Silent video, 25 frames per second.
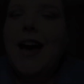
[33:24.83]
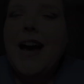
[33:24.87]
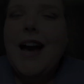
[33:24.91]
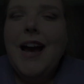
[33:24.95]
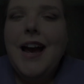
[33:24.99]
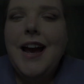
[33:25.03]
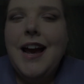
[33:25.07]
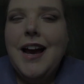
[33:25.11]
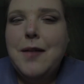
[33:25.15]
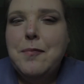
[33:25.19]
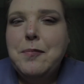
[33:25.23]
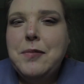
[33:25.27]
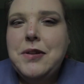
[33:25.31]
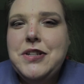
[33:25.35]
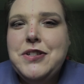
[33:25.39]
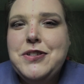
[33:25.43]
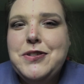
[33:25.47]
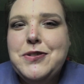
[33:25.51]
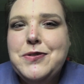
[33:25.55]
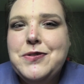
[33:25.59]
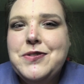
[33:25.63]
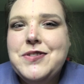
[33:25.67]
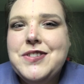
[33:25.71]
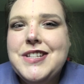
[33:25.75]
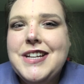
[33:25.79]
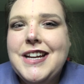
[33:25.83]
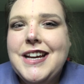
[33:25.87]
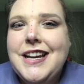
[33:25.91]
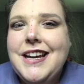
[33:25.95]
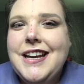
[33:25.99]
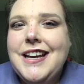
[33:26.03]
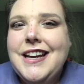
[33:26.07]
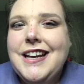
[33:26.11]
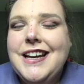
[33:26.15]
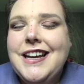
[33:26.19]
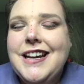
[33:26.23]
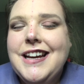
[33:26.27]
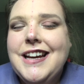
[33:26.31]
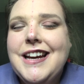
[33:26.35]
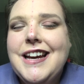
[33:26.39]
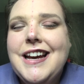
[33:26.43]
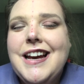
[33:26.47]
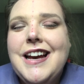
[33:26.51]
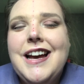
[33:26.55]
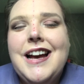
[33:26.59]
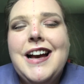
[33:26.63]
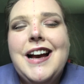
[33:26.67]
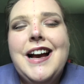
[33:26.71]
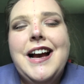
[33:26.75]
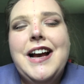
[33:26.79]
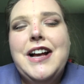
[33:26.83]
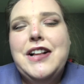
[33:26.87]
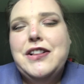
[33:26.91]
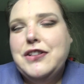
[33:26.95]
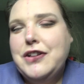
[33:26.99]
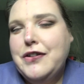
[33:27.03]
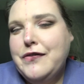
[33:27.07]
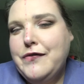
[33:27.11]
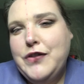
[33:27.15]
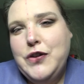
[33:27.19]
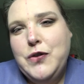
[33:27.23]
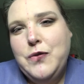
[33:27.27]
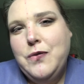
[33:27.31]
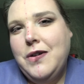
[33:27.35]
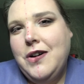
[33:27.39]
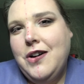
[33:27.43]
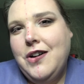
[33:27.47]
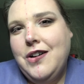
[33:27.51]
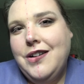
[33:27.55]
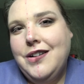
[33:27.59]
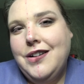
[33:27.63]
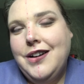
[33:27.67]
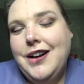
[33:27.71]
Happy Tuesday. I love you all.